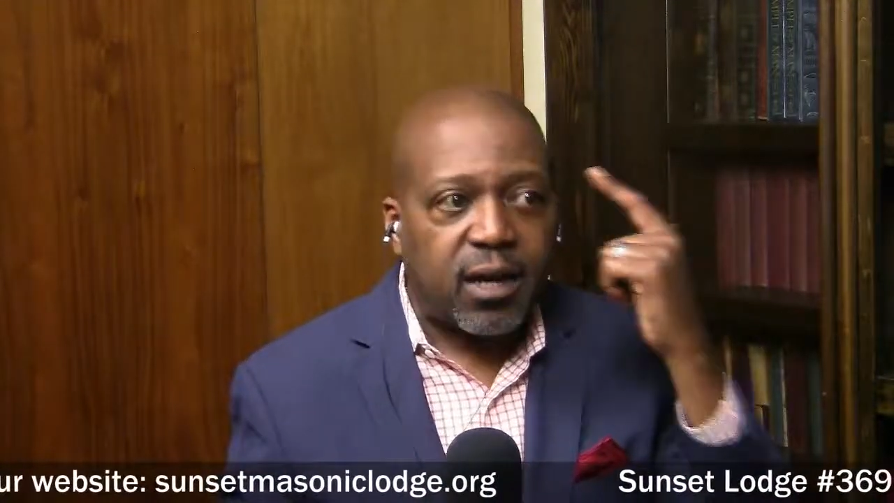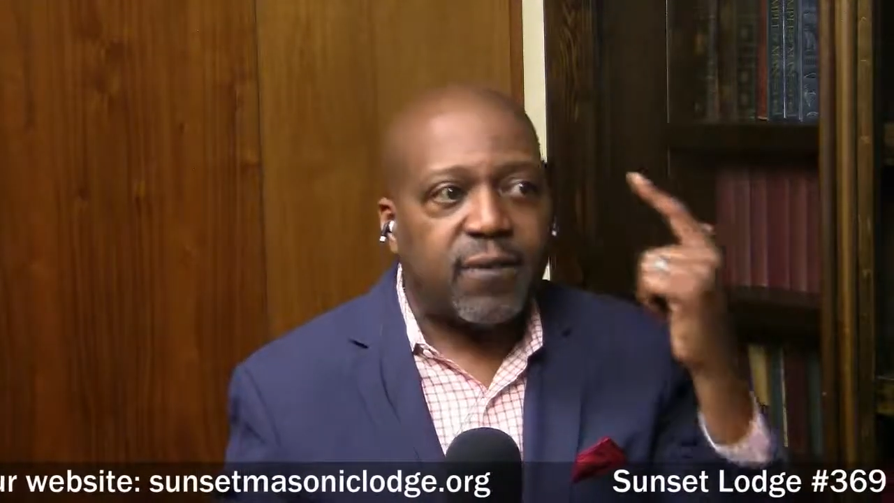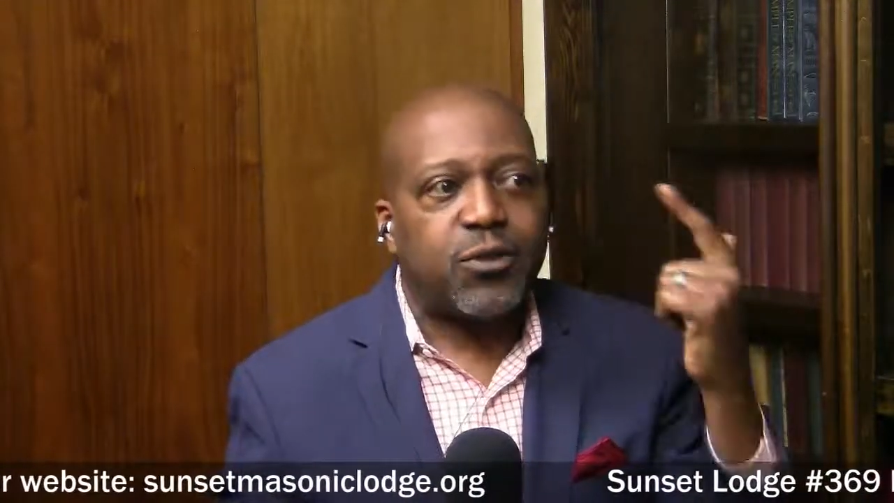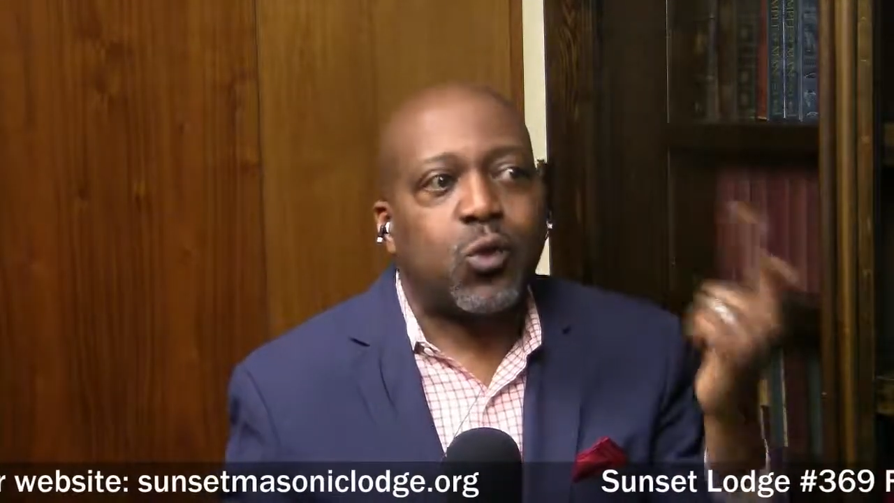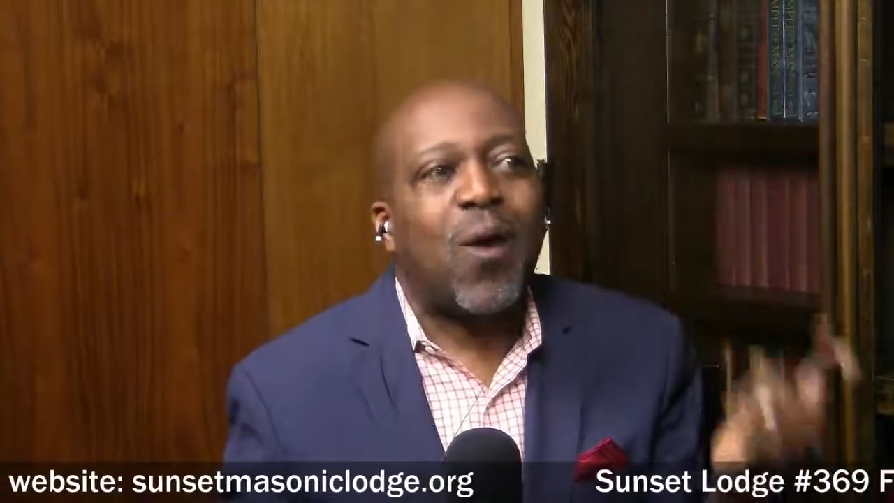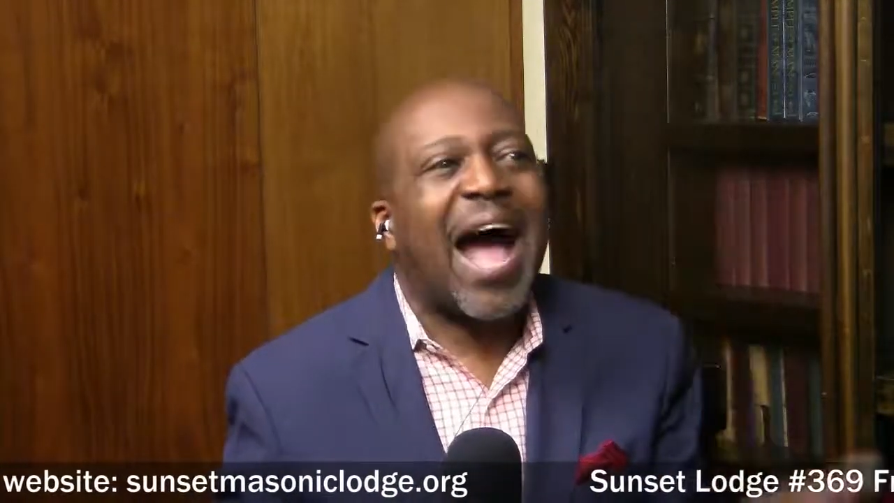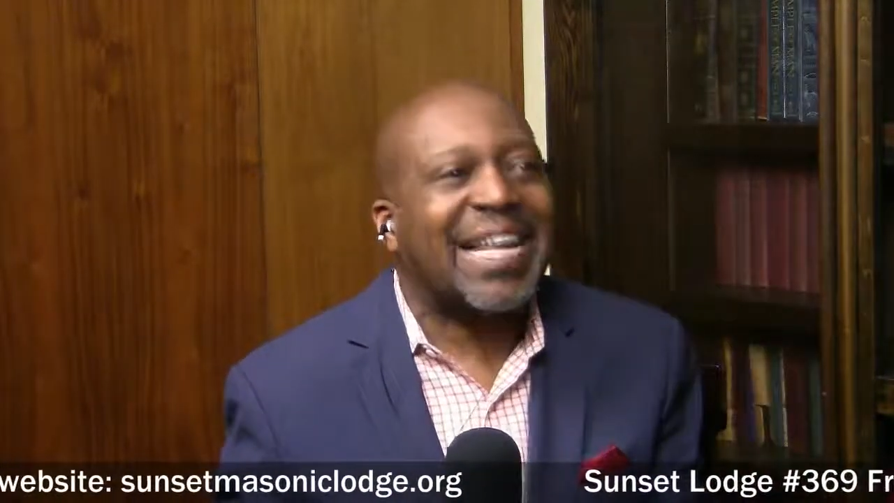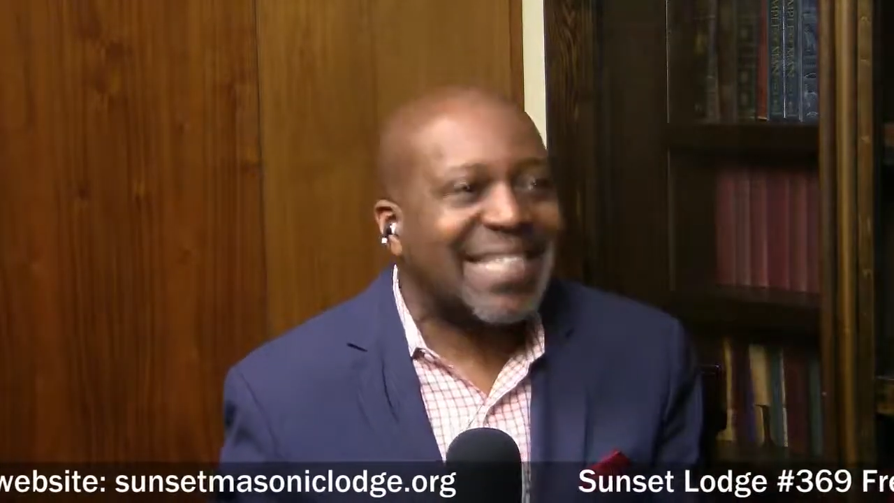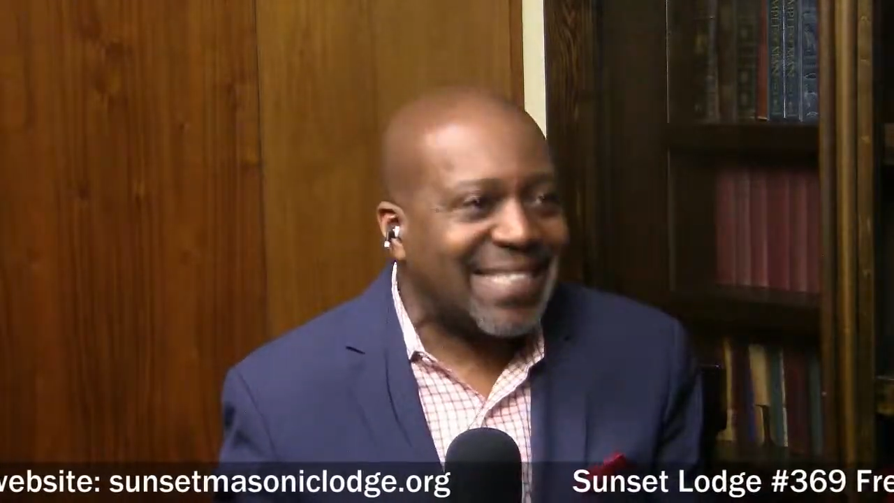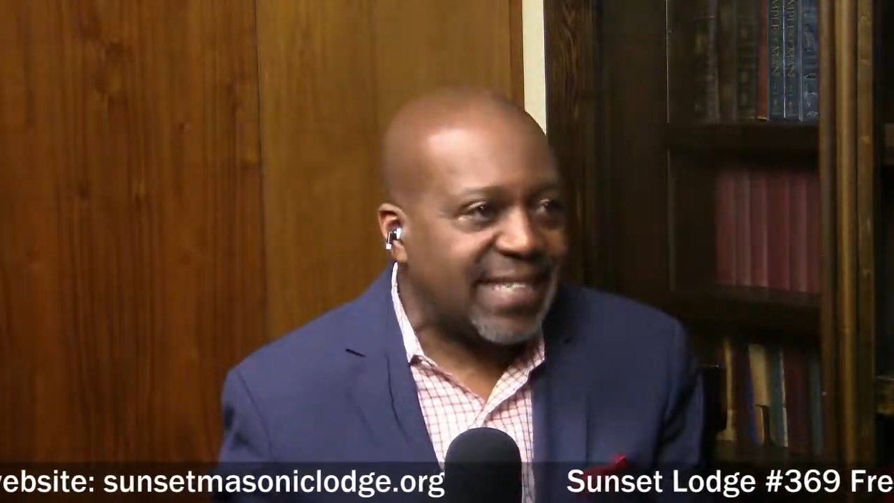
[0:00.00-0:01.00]
of
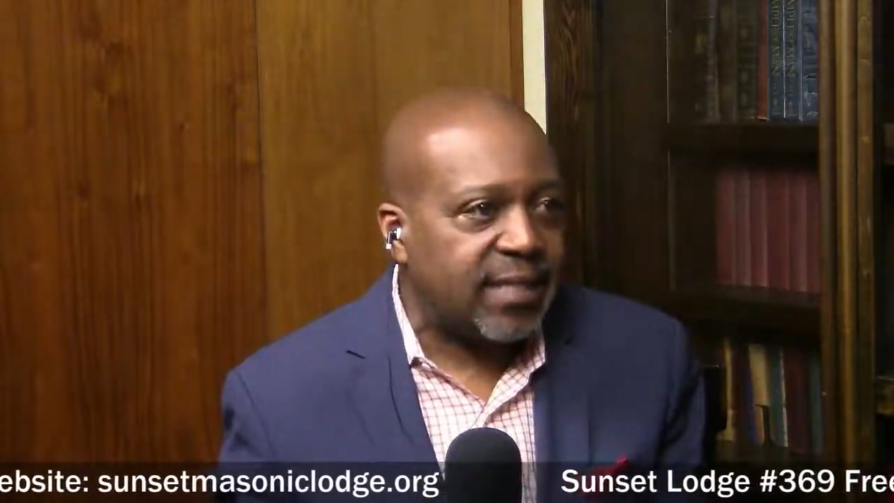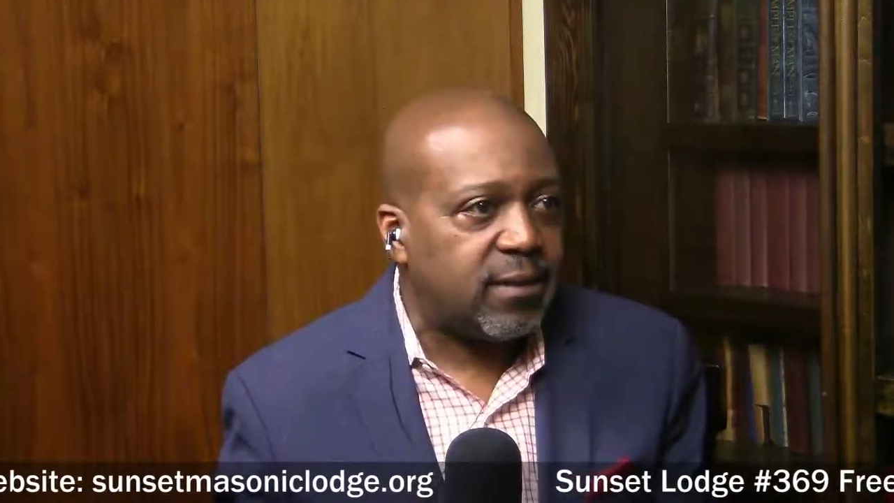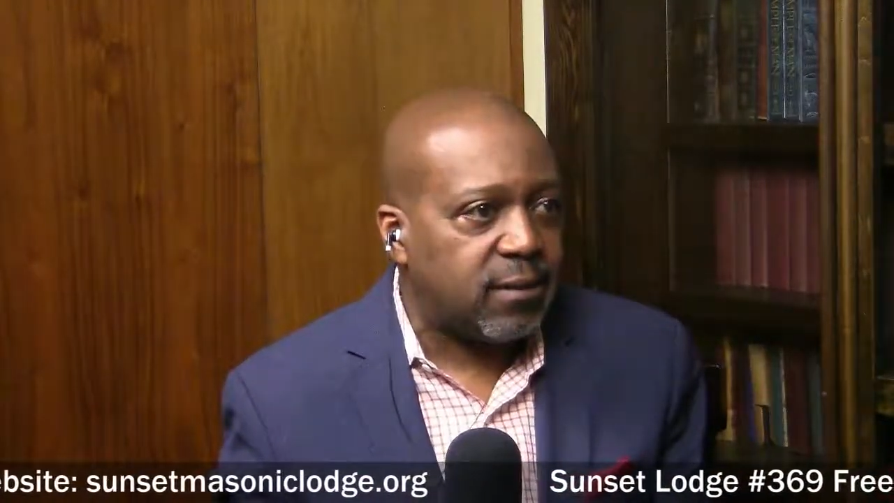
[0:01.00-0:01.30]
duality,